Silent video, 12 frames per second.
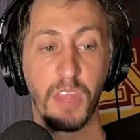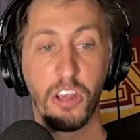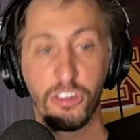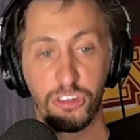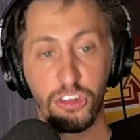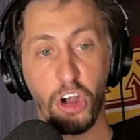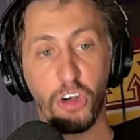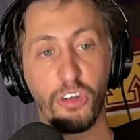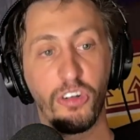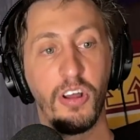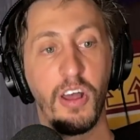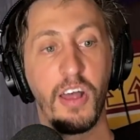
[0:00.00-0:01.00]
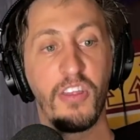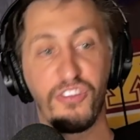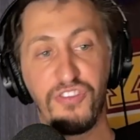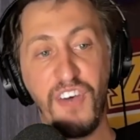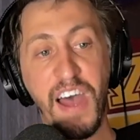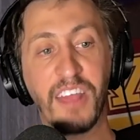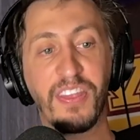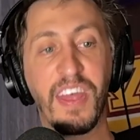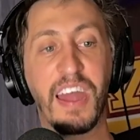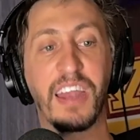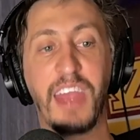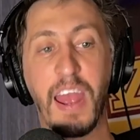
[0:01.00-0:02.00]
So the fact
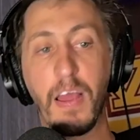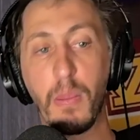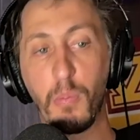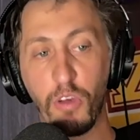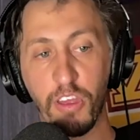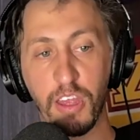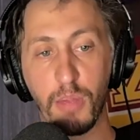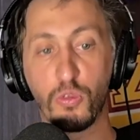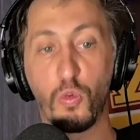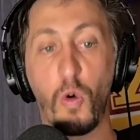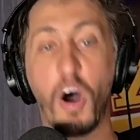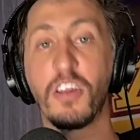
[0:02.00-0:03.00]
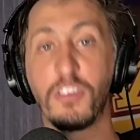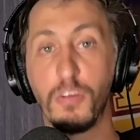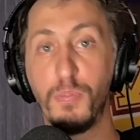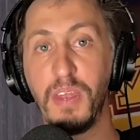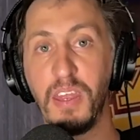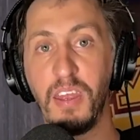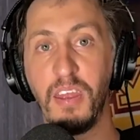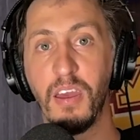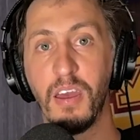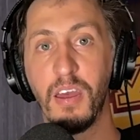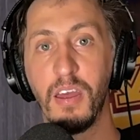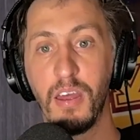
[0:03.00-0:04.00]
that Caleb Williams wanted to be
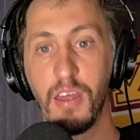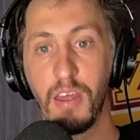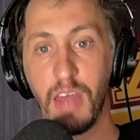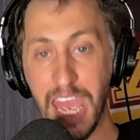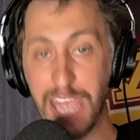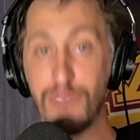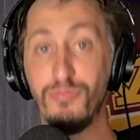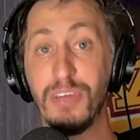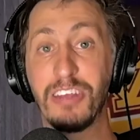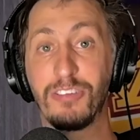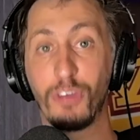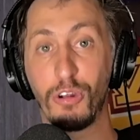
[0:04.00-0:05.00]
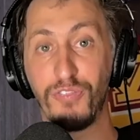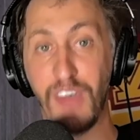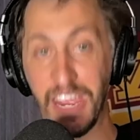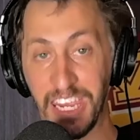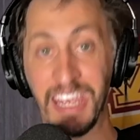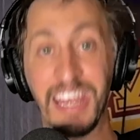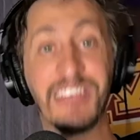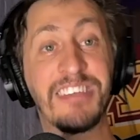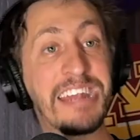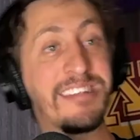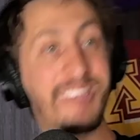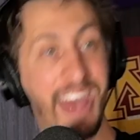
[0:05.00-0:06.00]
a Minnesota Viking is a
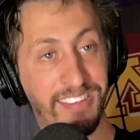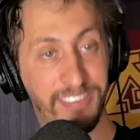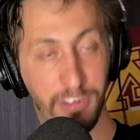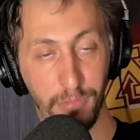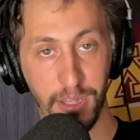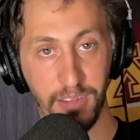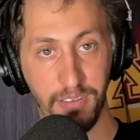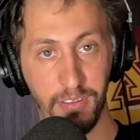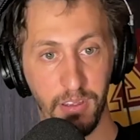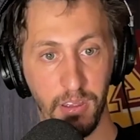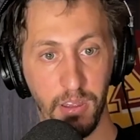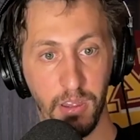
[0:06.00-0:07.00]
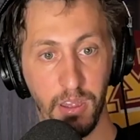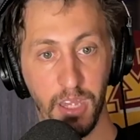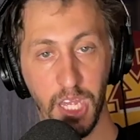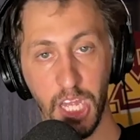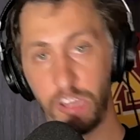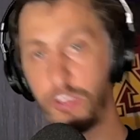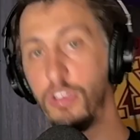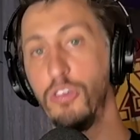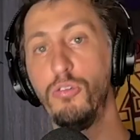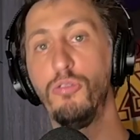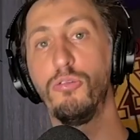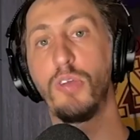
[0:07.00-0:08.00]
testament
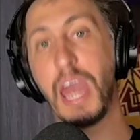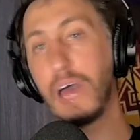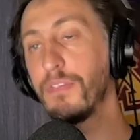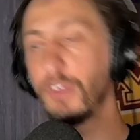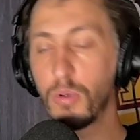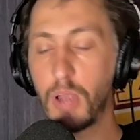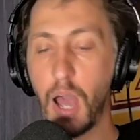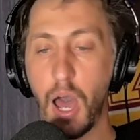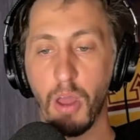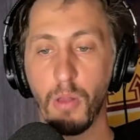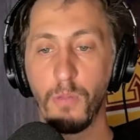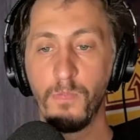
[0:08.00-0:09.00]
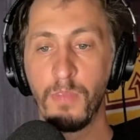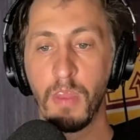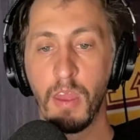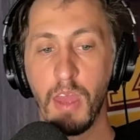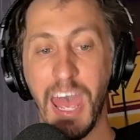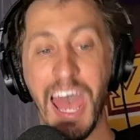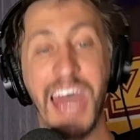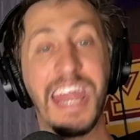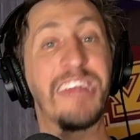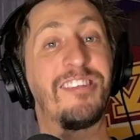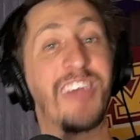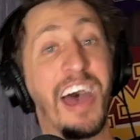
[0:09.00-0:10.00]
to Kevin O'Connell and a
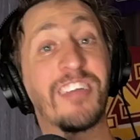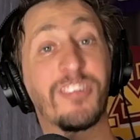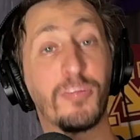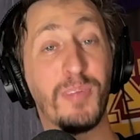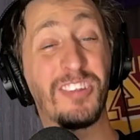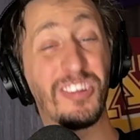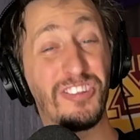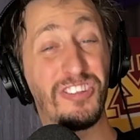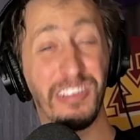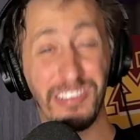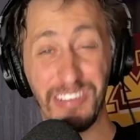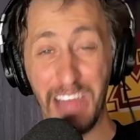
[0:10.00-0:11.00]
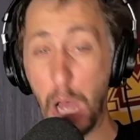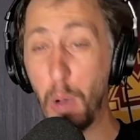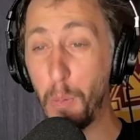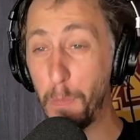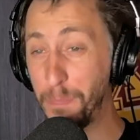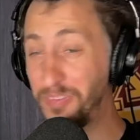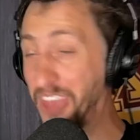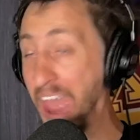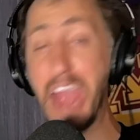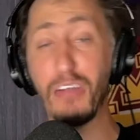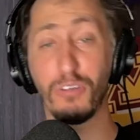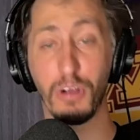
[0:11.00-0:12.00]
testament to just how
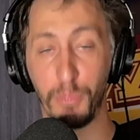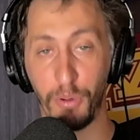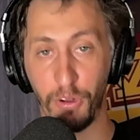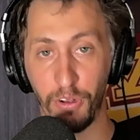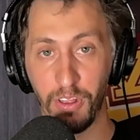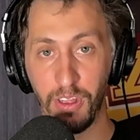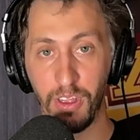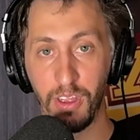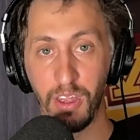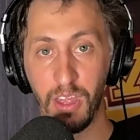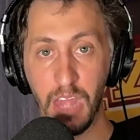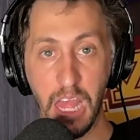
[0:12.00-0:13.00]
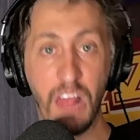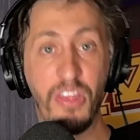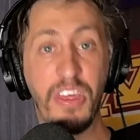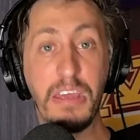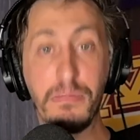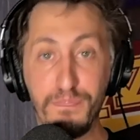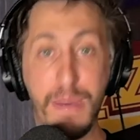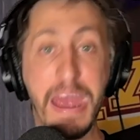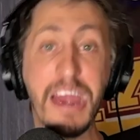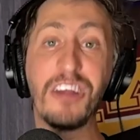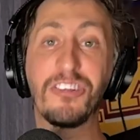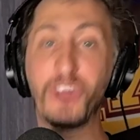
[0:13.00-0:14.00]
terrible the
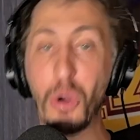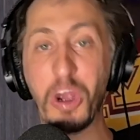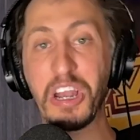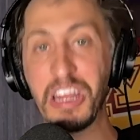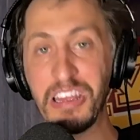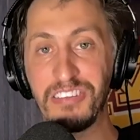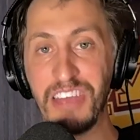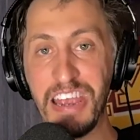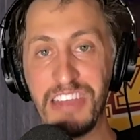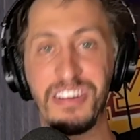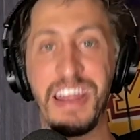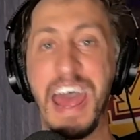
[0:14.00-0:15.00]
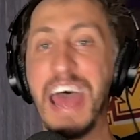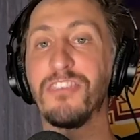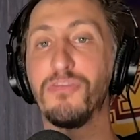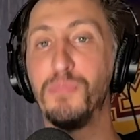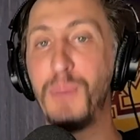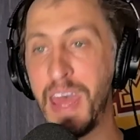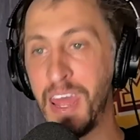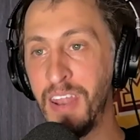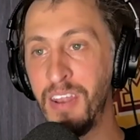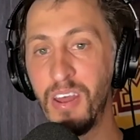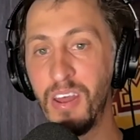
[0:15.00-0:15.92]
Bears organization has been